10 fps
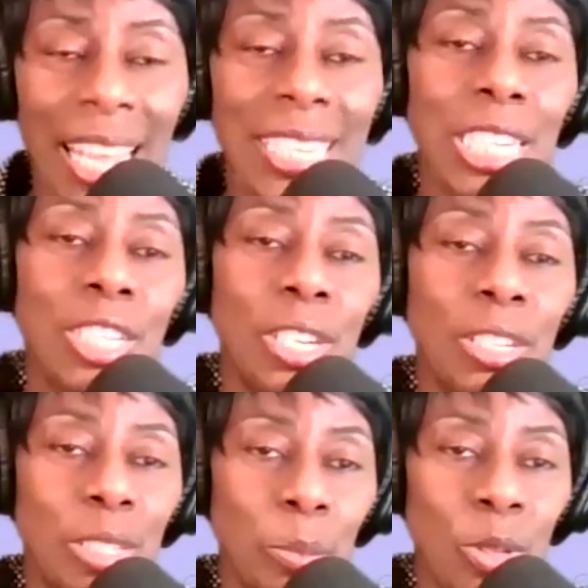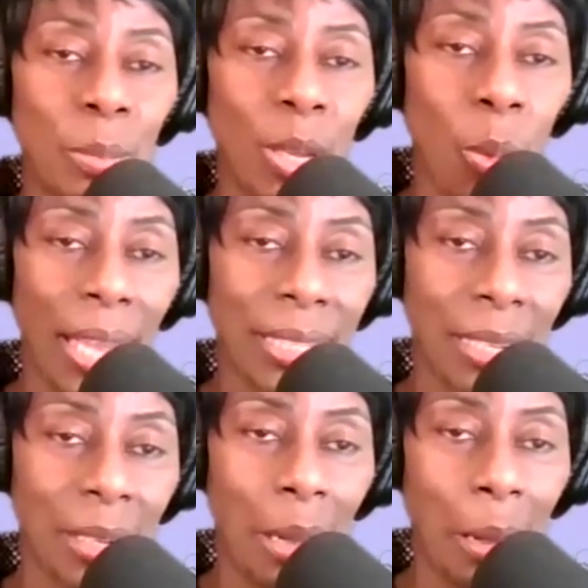Teaching, you're supposed to be quiet
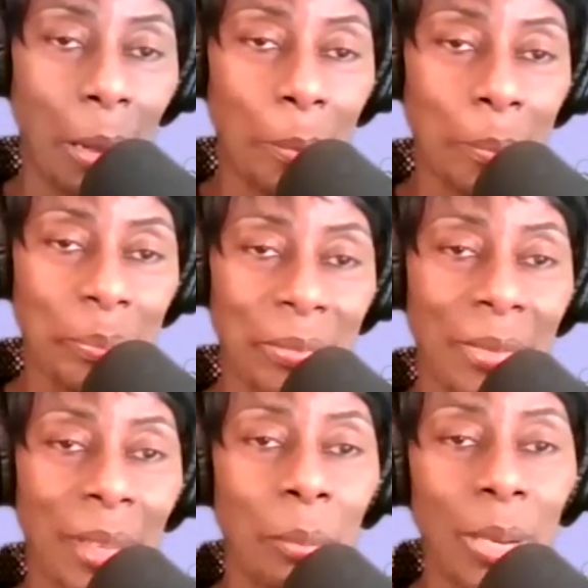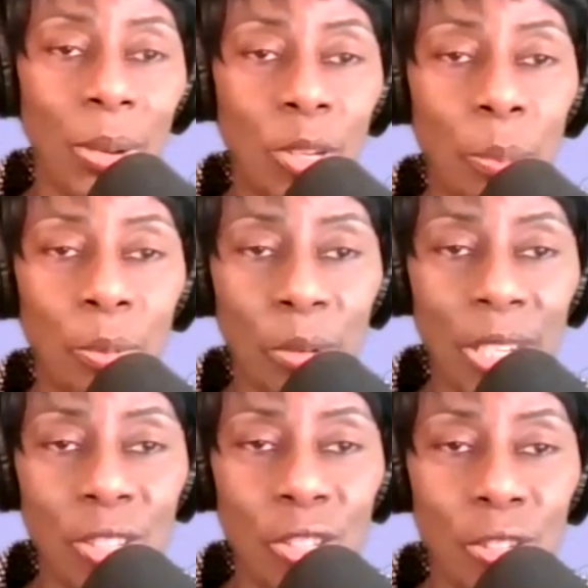and calm. But when you
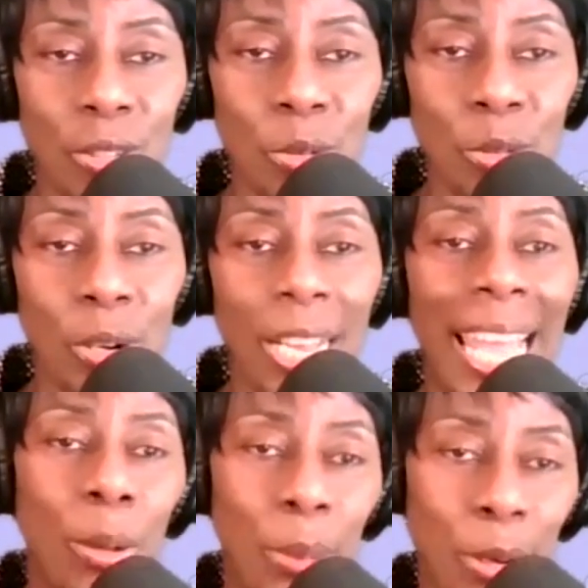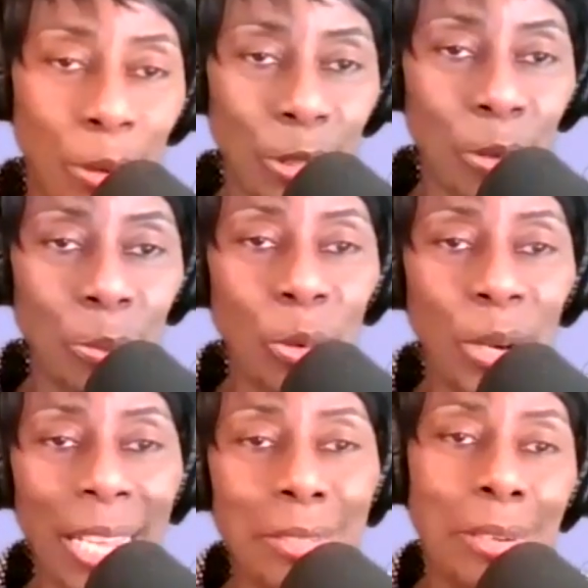preach, you, you're louder, you're more
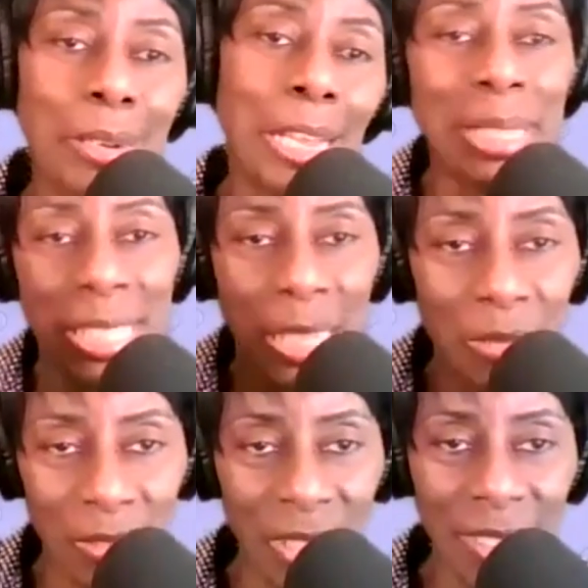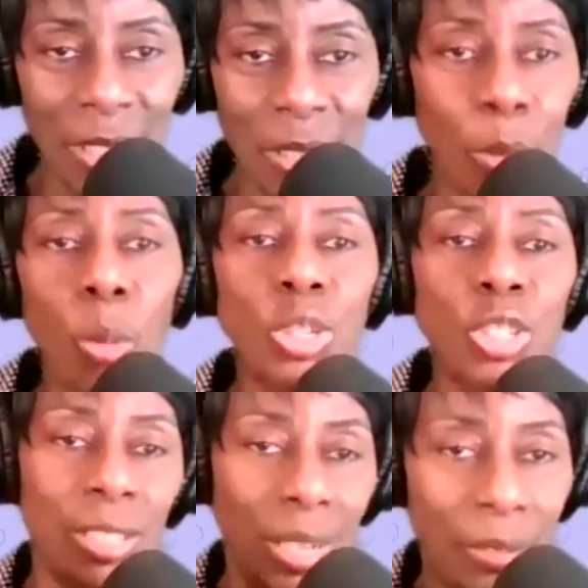exclamative, if they're
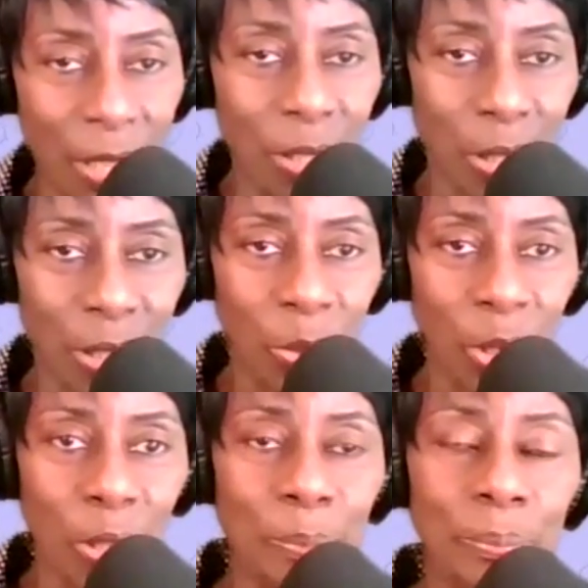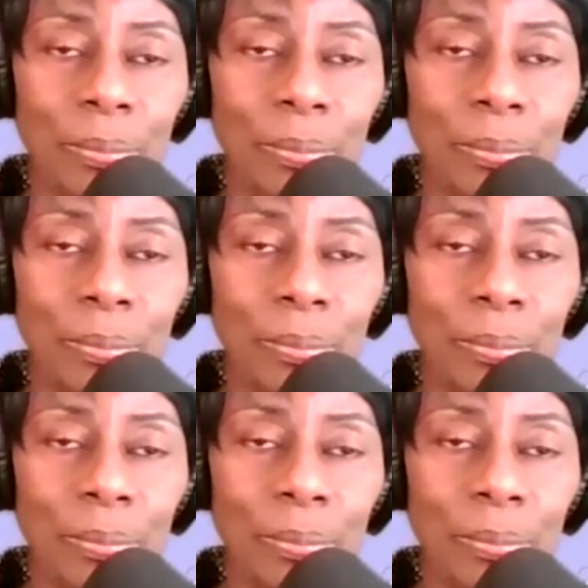emotional, if there's such a word.